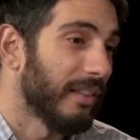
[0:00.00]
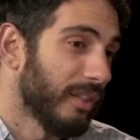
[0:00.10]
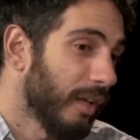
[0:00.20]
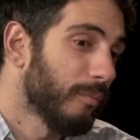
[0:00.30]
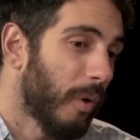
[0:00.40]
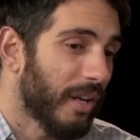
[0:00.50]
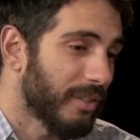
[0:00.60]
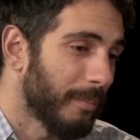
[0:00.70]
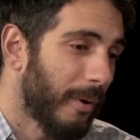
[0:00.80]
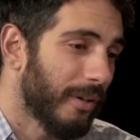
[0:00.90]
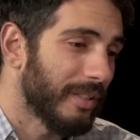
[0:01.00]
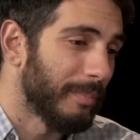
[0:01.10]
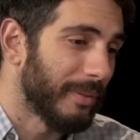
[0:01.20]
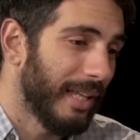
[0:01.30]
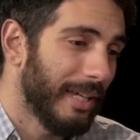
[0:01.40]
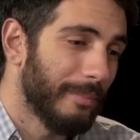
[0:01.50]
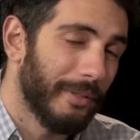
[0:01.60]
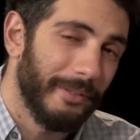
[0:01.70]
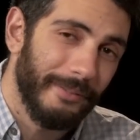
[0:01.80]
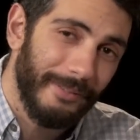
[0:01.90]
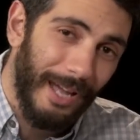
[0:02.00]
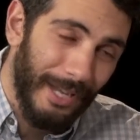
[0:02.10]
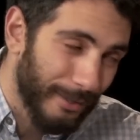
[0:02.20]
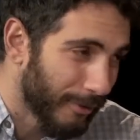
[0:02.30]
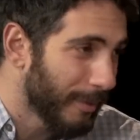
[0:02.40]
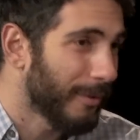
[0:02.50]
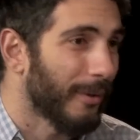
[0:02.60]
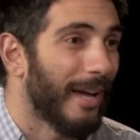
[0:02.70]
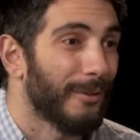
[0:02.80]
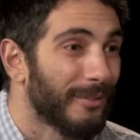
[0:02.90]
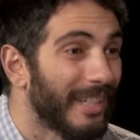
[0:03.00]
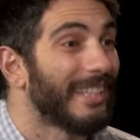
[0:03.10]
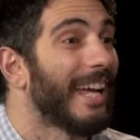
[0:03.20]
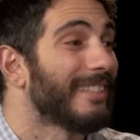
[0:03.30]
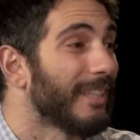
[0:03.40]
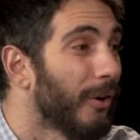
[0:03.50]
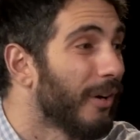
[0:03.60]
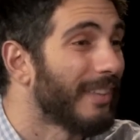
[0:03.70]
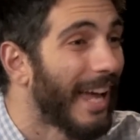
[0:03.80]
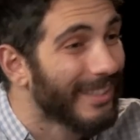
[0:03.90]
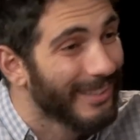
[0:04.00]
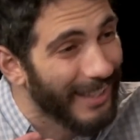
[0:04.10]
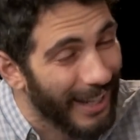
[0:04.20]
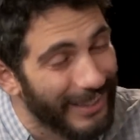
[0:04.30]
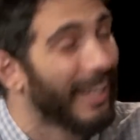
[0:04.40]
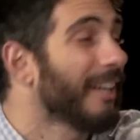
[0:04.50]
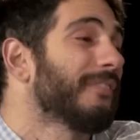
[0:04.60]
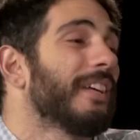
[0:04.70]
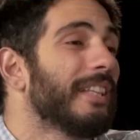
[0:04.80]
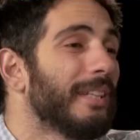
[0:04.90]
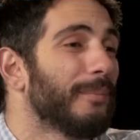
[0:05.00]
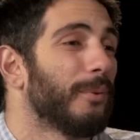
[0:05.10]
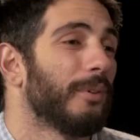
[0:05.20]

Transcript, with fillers: I love watching Barkley play, but I agree with no, you. But the I don't whole think that's offense, the that's not the NFL anymore.